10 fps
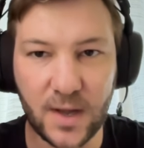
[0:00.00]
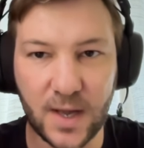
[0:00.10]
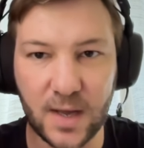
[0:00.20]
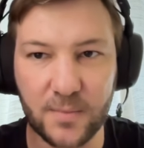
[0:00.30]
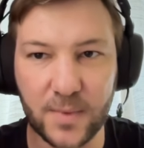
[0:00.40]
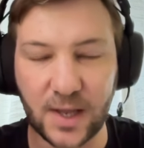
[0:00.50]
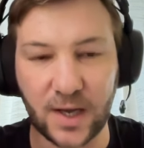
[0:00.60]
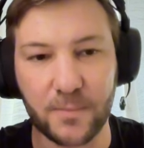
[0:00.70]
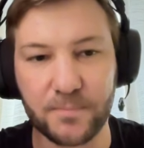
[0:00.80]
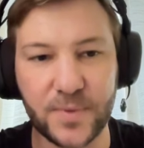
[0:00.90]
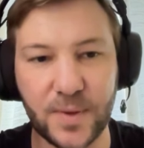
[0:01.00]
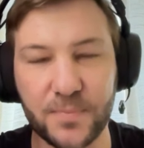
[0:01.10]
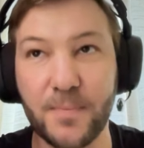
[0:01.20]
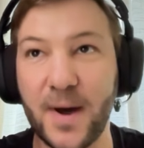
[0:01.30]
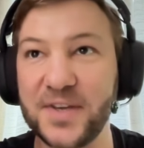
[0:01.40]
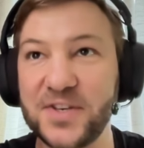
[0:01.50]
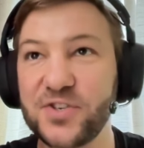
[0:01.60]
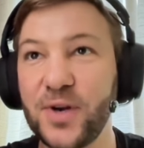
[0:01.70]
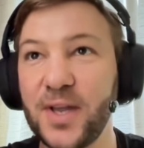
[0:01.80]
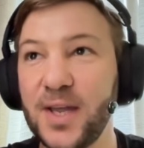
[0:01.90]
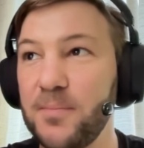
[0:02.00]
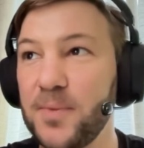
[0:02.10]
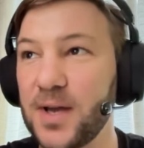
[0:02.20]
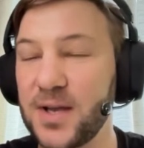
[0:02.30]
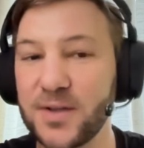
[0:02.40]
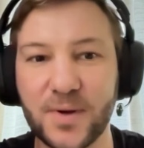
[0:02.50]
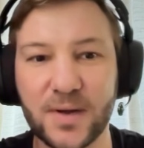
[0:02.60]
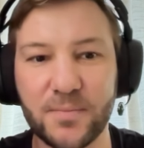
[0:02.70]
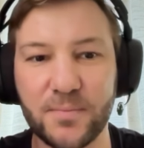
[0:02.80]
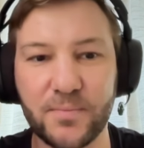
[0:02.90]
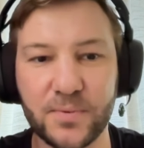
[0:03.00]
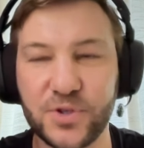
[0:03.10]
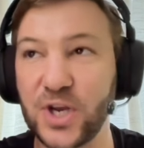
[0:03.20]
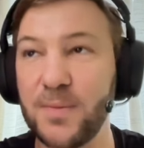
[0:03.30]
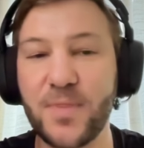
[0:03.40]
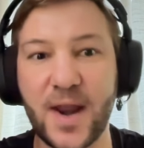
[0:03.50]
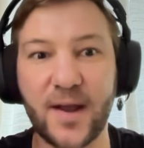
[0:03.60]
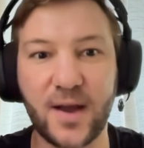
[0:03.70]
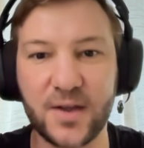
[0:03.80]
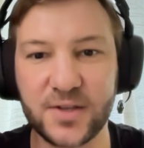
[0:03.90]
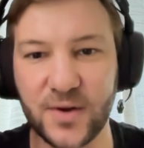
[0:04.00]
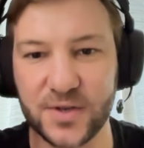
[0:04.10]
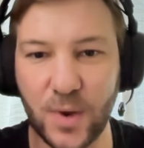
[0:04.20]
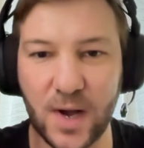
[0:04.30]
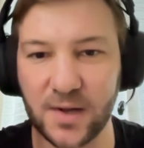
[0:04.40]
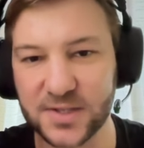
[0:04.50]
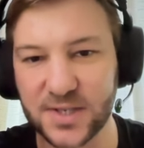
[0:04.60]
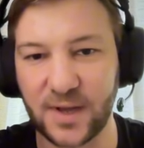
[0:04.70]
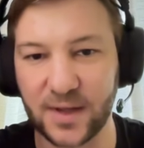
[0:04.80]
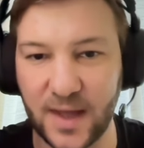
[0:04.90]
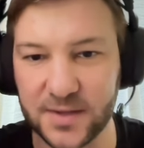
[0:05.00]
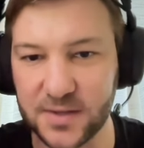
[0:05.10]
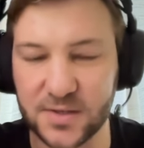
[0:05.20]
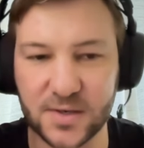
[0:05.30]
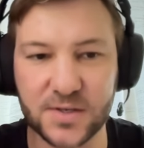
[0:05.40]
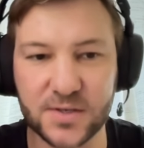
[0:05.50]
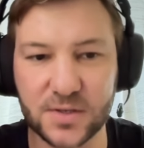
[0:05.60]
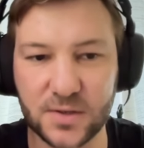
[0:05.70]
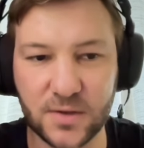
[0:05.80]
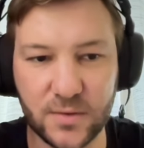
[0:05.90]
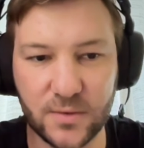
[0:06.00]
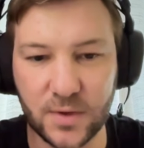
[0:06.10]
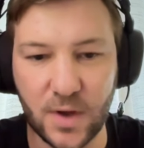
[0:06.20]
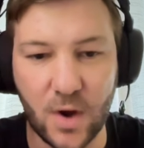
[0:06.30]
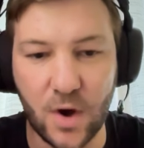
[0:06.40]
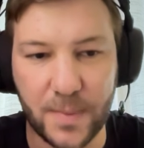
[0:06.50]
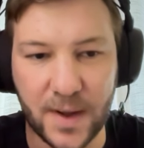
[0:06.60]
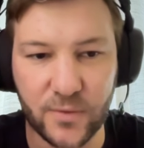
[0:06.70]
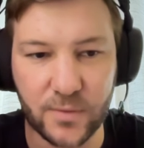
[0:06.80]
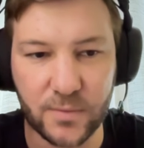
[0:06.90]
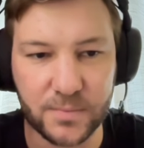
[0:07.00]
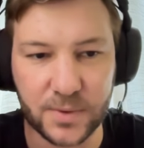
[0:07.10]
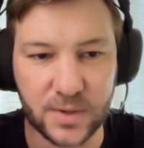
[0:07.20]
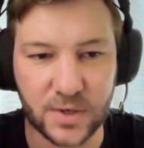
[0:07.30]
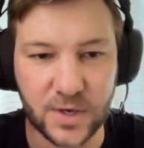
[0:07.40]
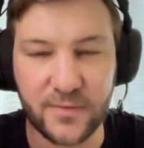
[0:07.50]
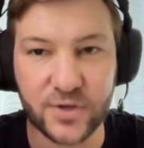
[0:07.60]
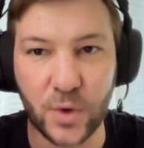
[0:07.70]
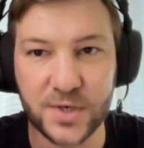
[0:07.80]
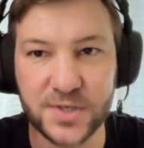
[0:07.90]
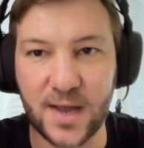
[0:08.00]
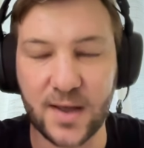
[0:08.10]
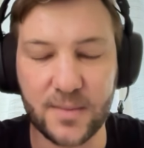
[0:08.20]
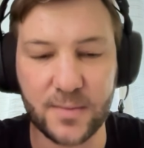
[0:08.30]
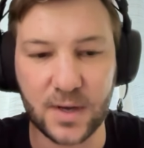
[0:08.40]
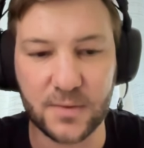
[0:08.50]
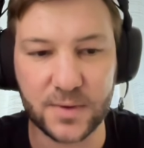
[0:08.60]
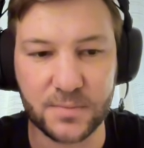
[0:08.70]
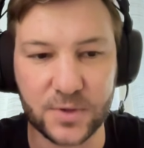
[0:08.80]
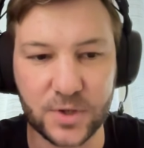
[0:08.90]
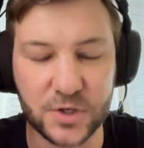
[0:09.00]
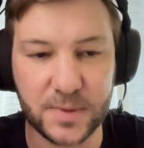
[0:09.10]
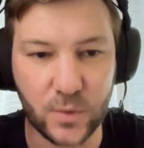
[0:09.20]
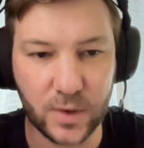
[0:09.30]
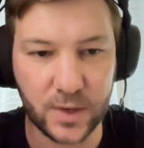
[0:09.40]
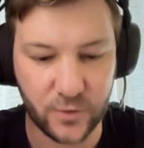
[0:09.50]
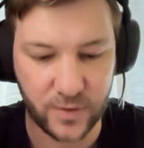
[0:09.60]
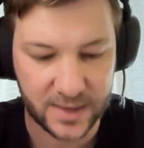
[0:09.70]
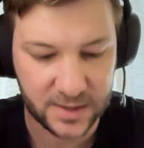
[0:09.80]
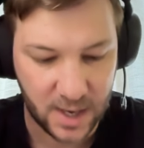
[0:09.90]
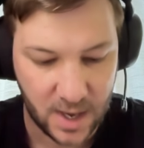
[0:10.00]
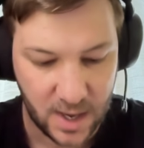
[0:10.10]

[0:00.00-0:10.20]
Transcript: And like the mainstream gym that I go to as well, stuff like that. It's you can't pay for. You don't have a choice to use Bitcoin for that.